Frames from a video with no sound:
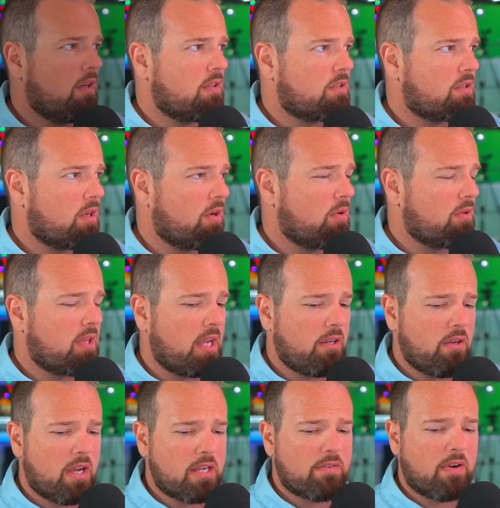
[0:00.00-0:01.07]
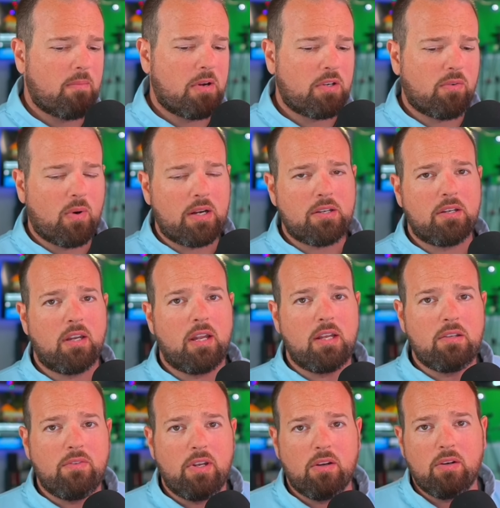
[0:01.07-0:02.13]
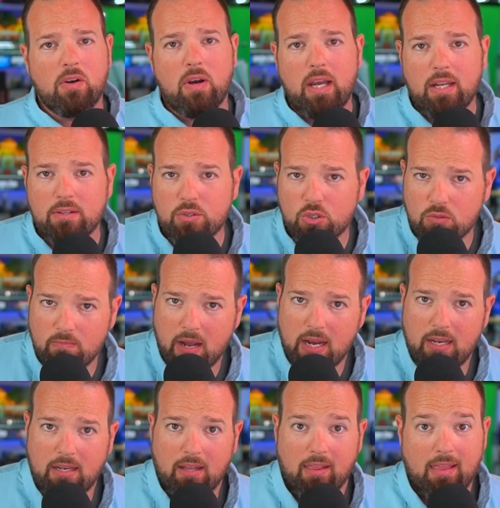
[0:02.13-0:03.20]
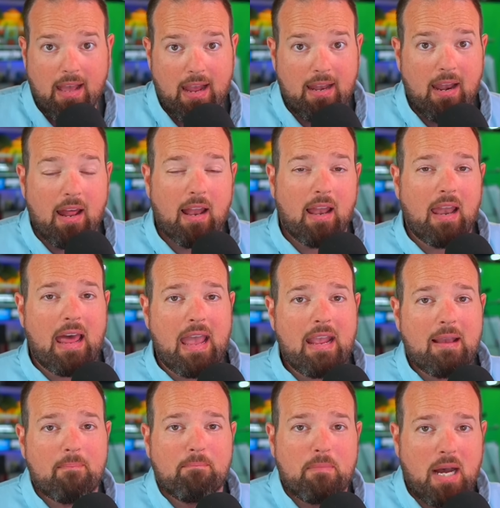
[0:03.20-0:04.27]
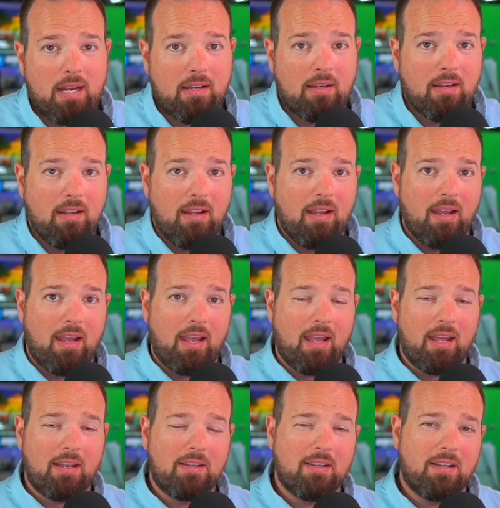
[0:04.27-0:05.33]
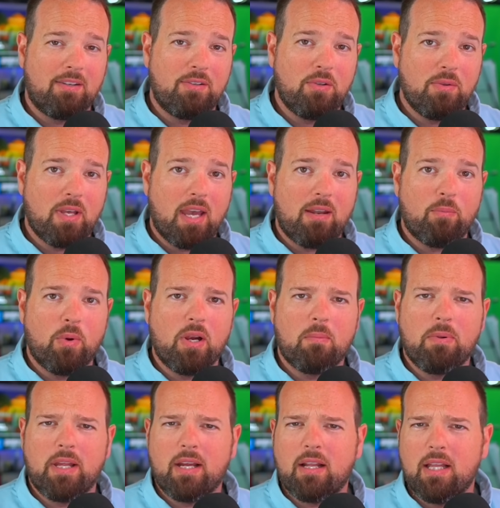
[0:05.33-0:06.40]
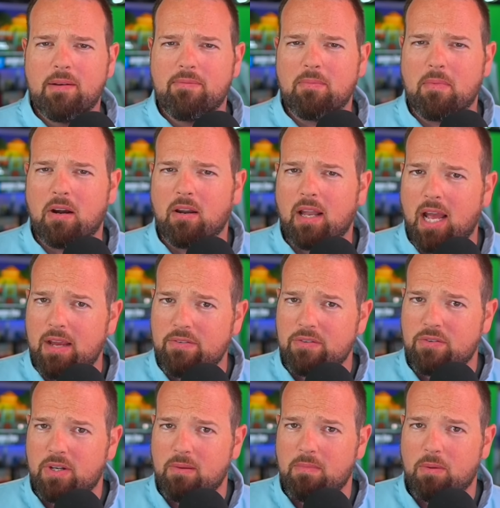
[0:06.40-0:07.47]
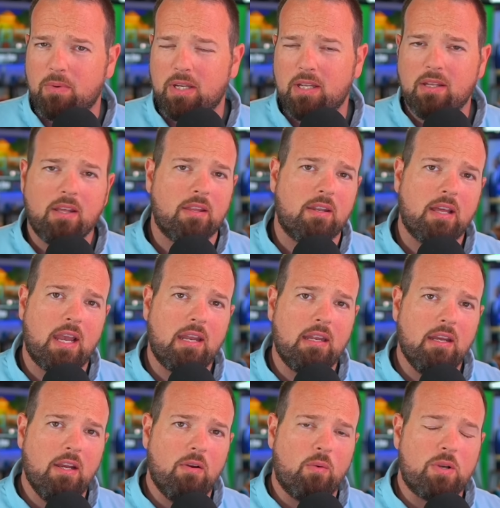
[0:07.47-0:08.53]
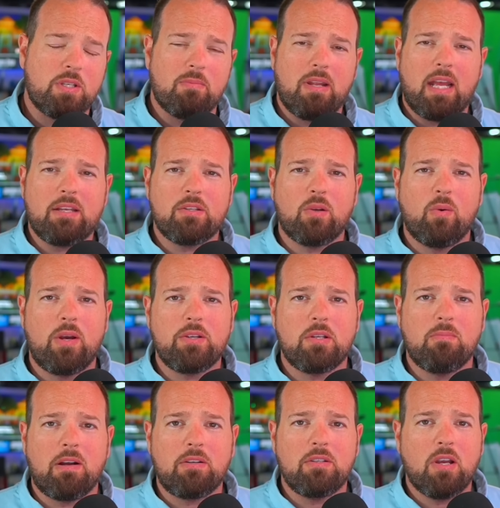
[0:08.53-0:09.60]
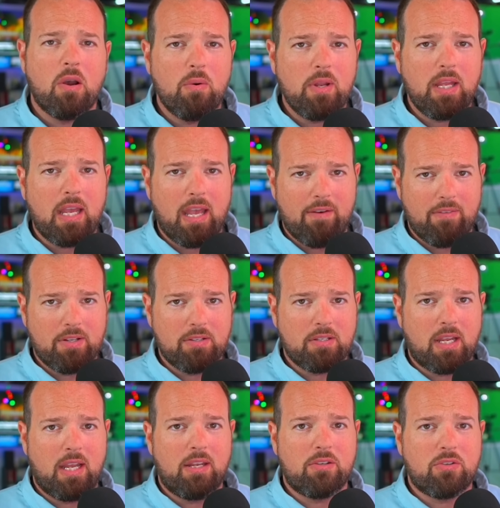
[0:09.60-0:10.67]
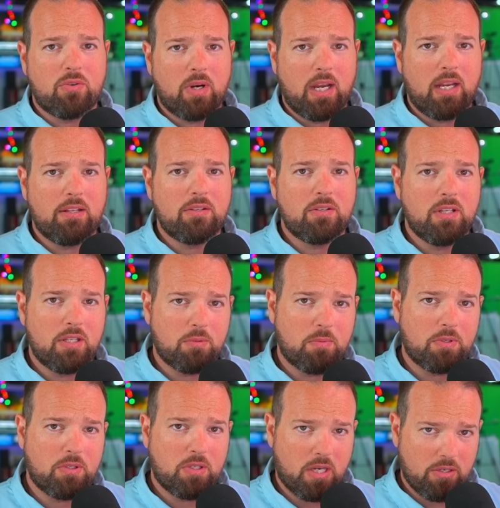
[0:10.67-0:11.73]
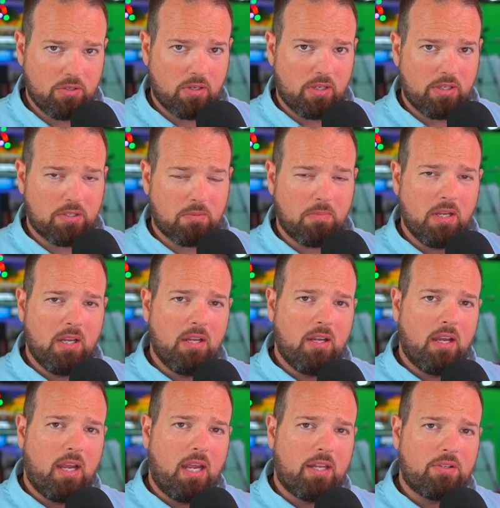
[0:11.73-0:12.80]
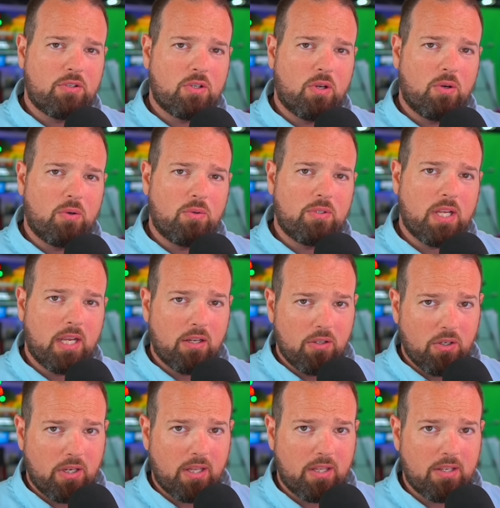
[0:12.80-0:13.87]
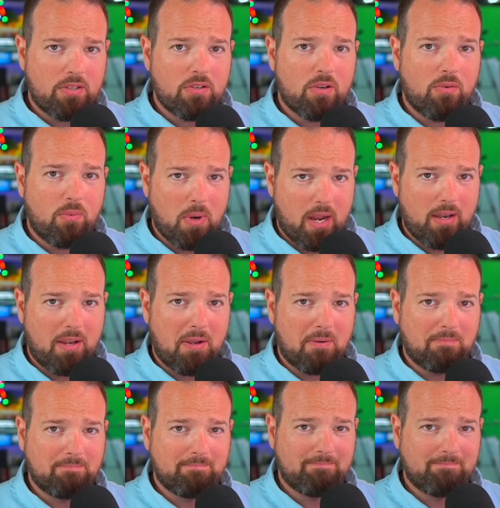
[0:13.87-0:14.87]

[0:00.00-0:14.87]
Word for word: So thank you guys very much for watching today's video. Go ahead and smite thine like button and uh, do that. We're going to play a clip from our live stream that we did the other night where somebody asked a question about Tony Evans and trans dispensationalism. And so take a look at this right now.